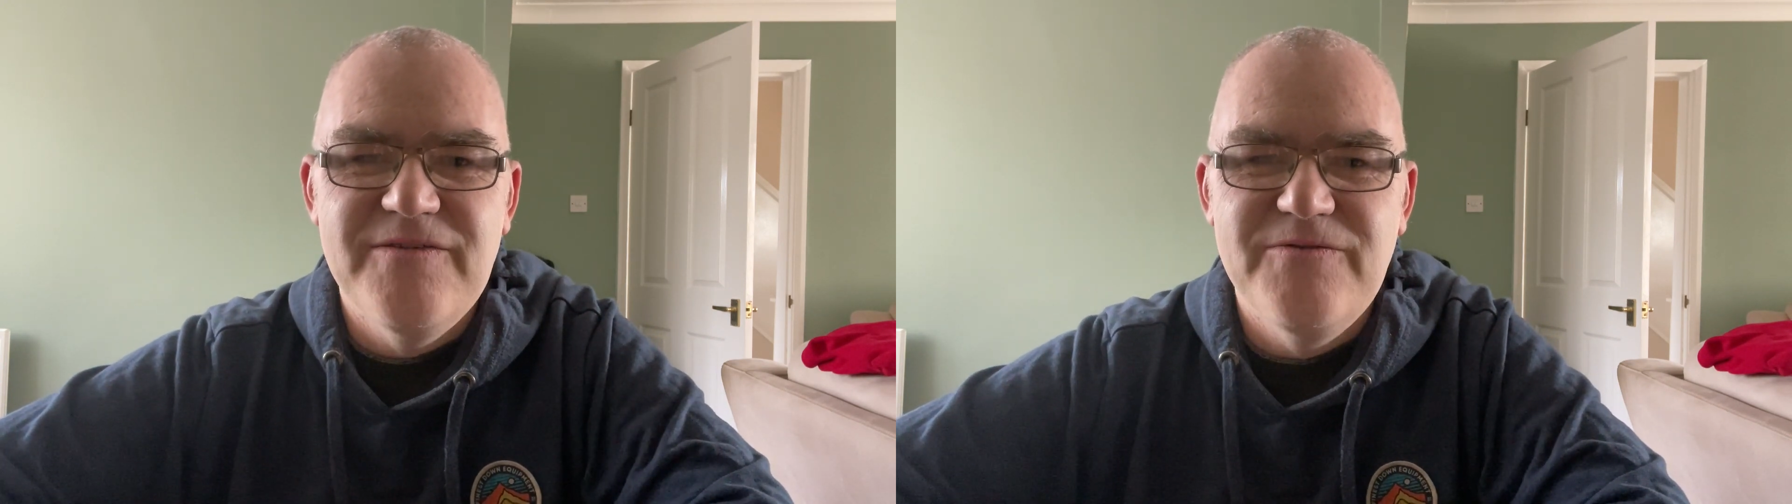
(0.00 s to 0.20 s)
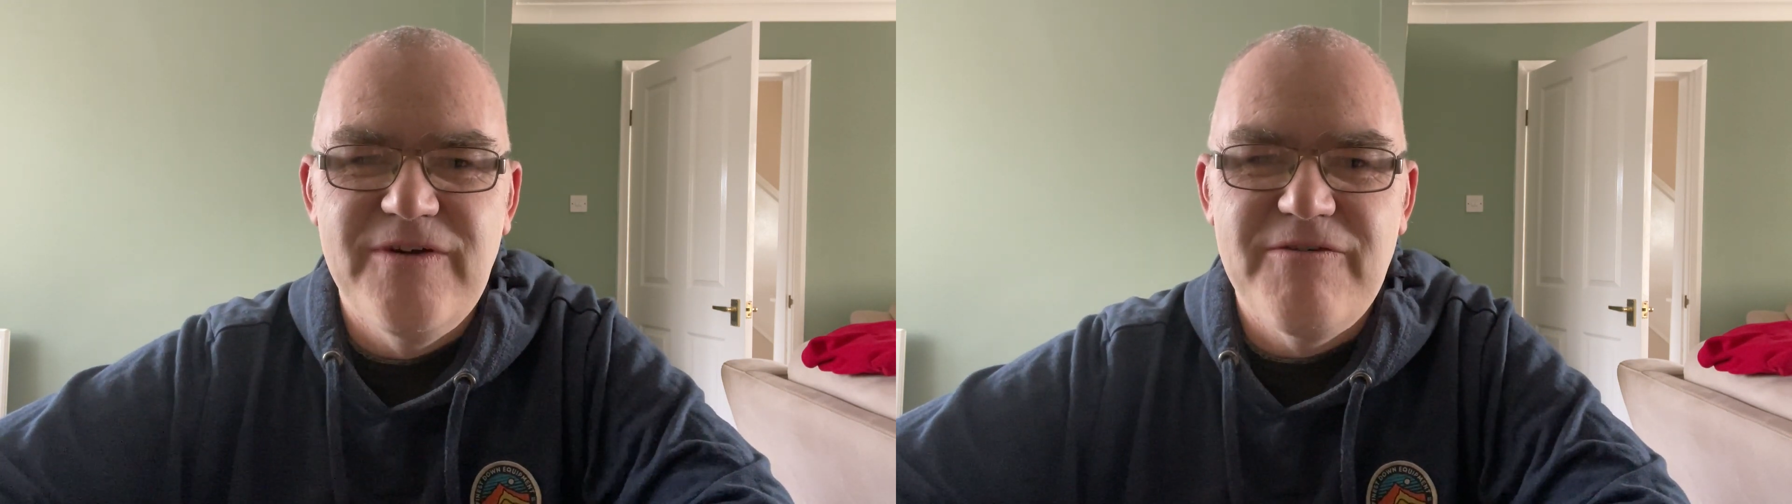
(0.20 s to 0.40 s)

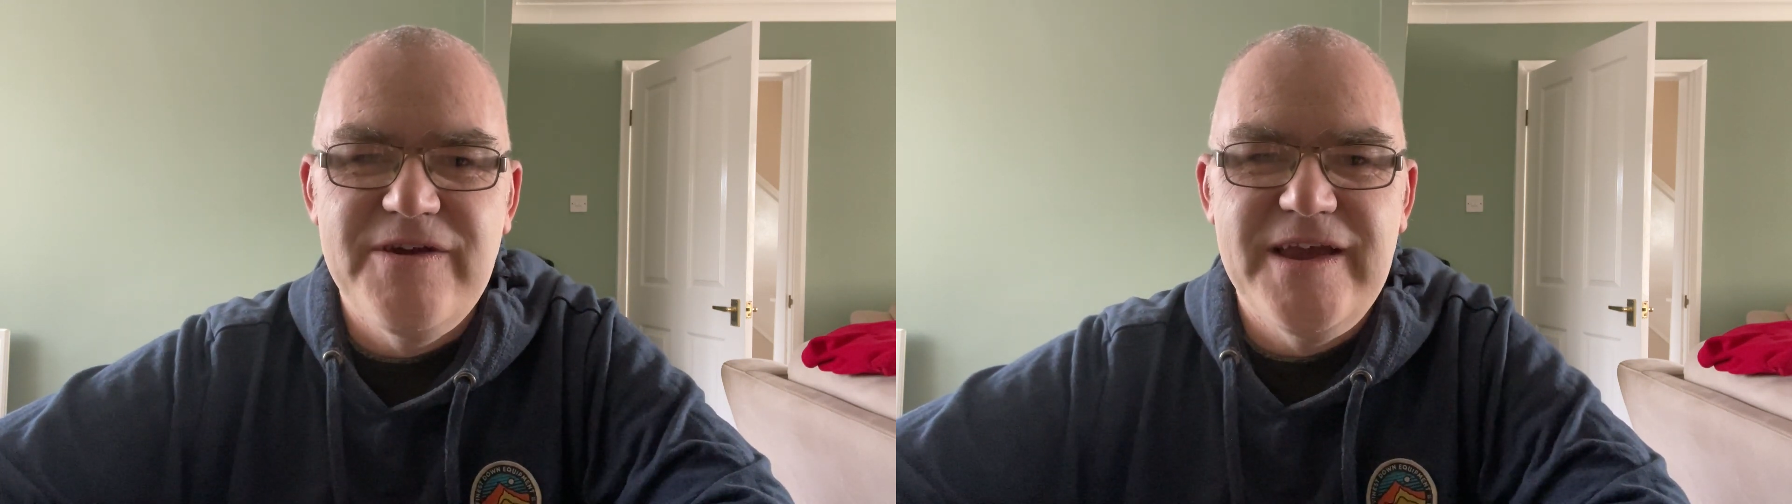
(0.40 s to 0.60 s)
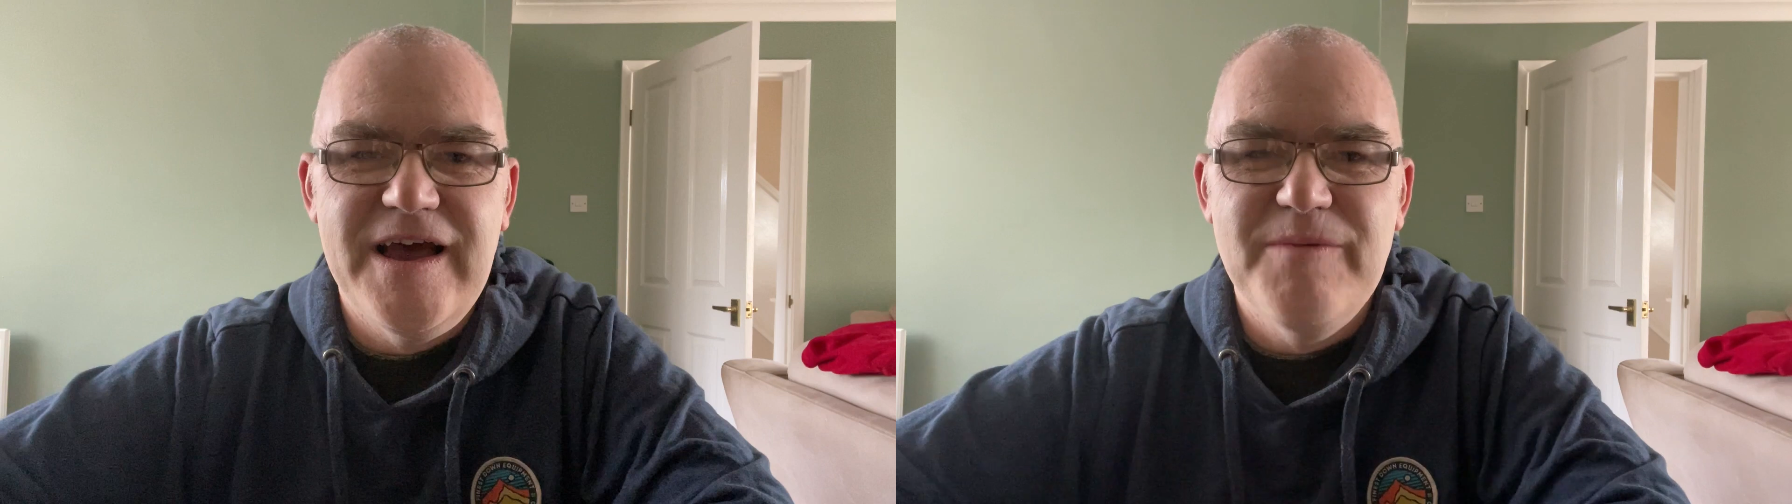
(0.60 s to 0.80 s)

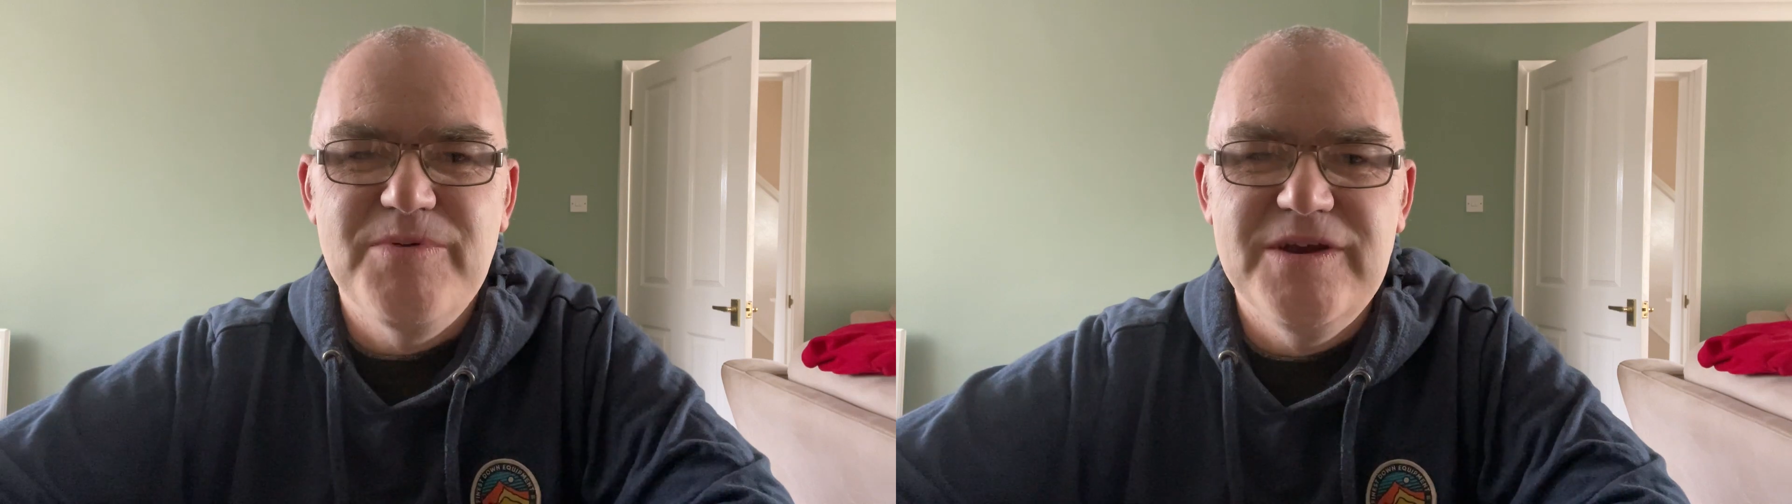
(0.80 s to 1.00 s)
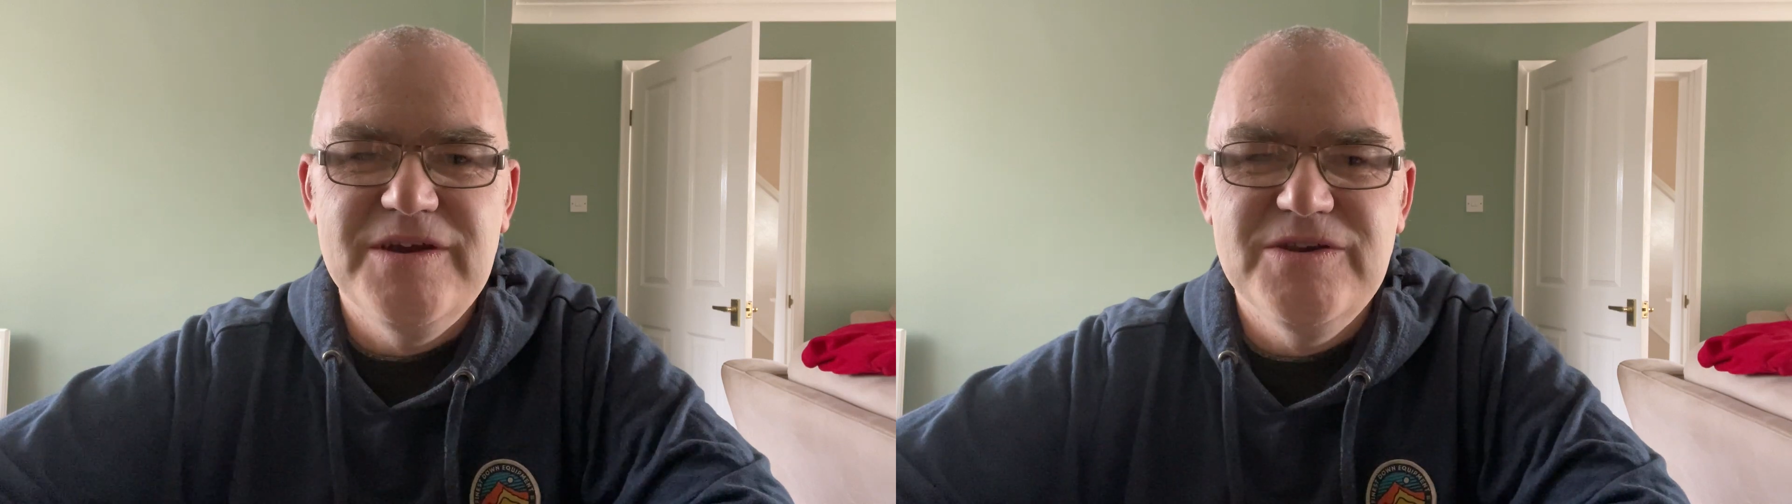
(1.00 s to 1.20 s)
very
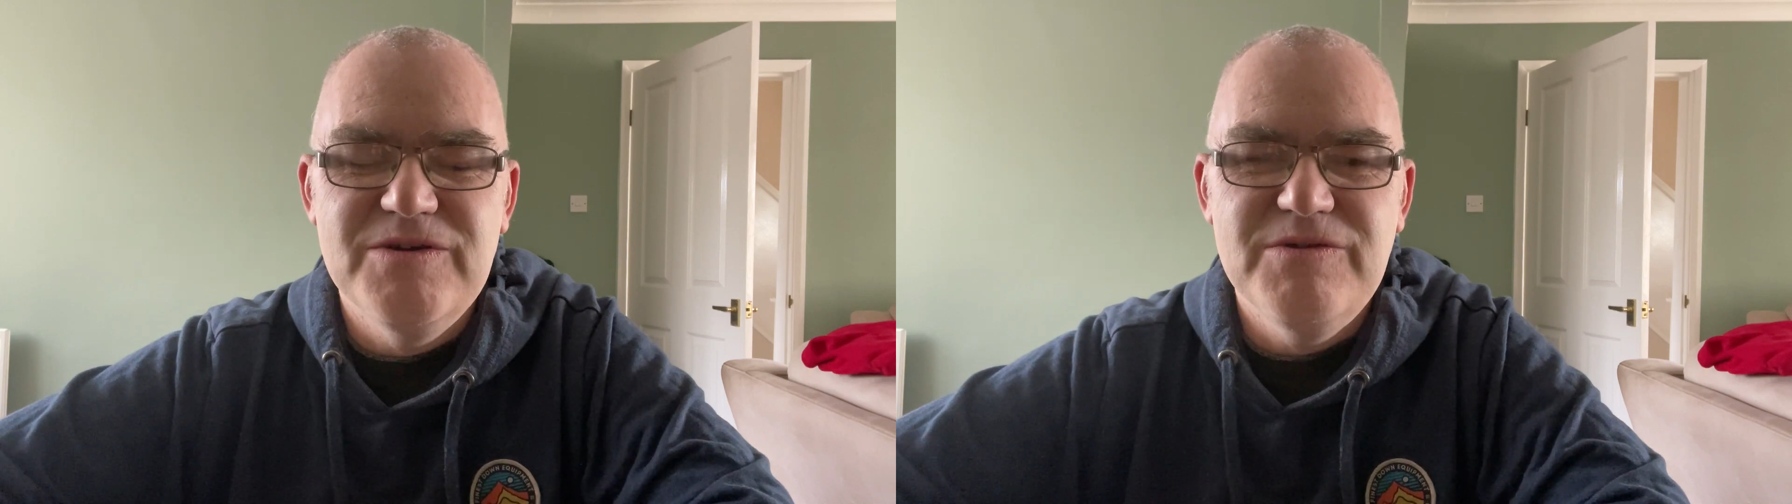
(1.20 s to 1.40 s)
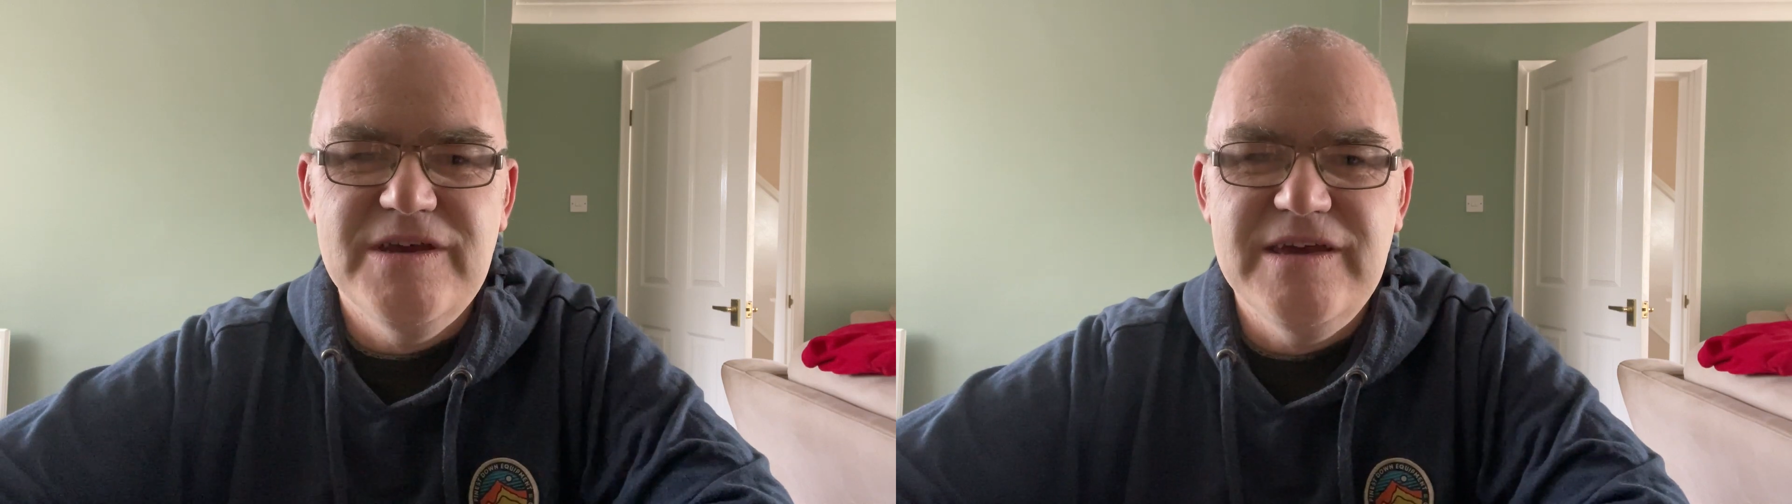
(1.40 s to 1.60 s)
happy
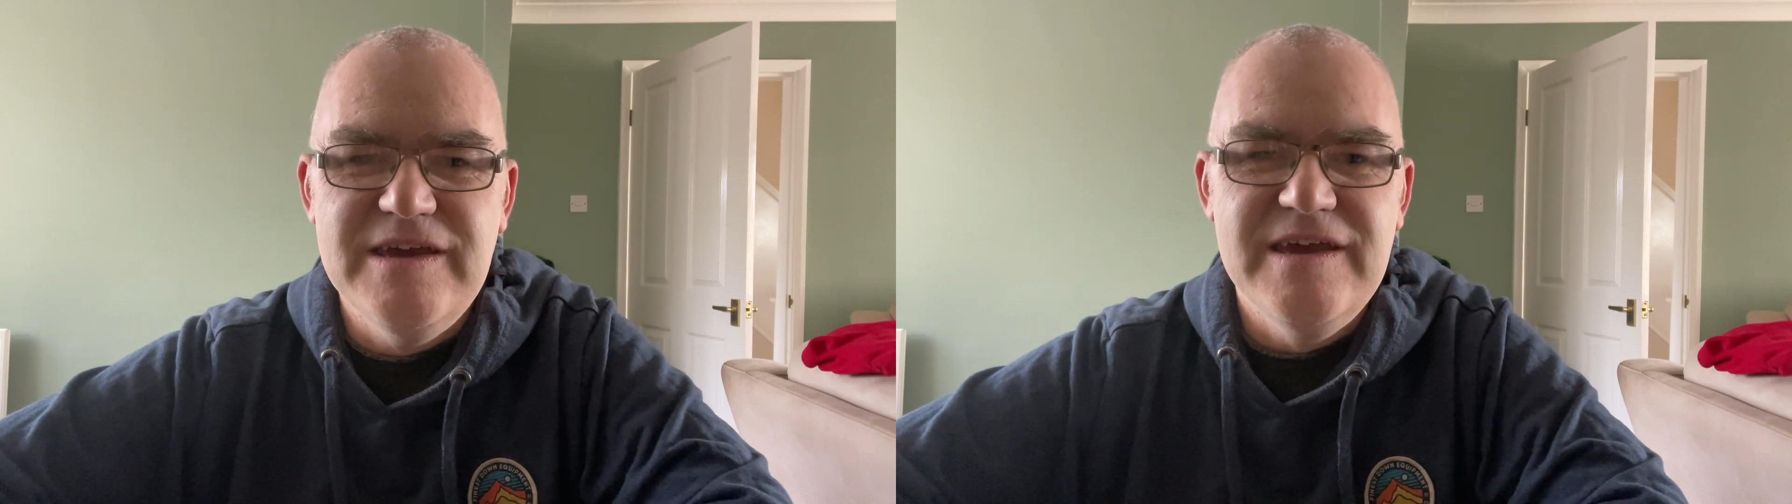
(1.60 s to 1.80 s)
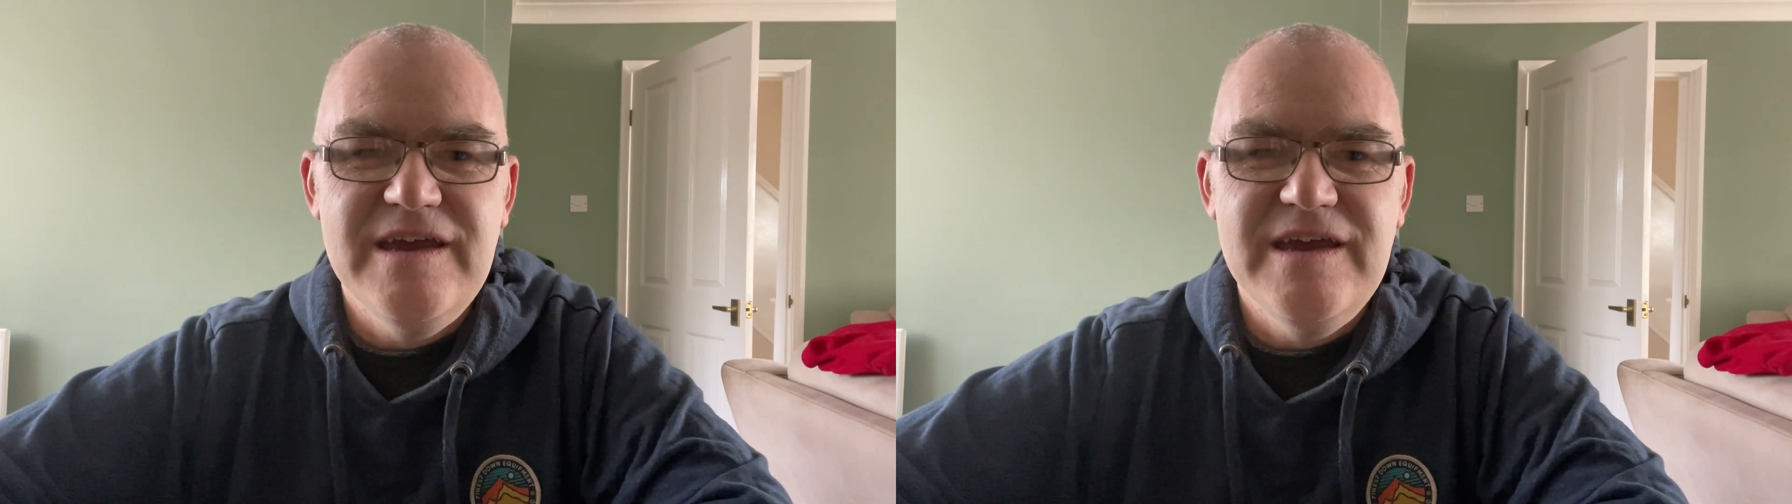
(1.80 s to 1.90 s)
new year.